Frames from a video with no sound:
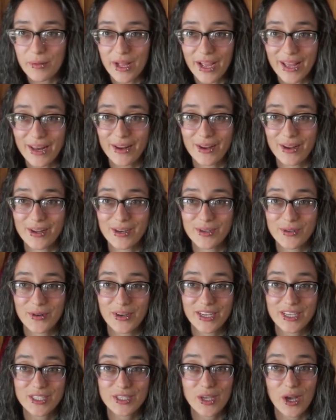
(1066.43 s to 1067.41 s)
planning on
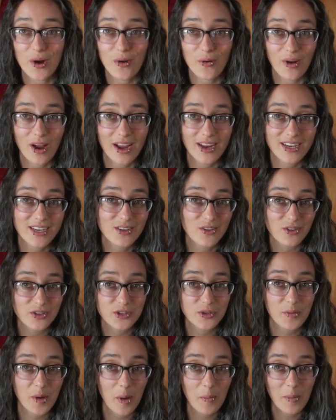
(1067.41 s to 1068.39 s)
doing. So I
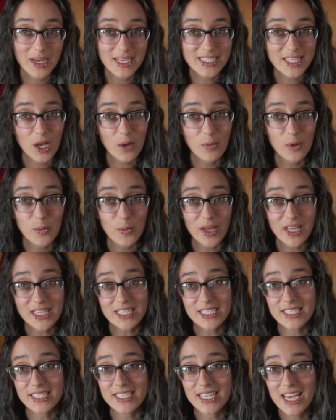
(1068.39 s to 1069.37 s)
told you about my Selbu
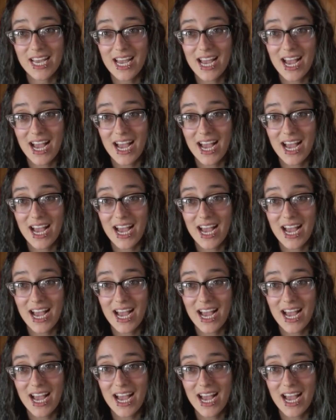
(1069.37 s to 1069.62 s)
mittens.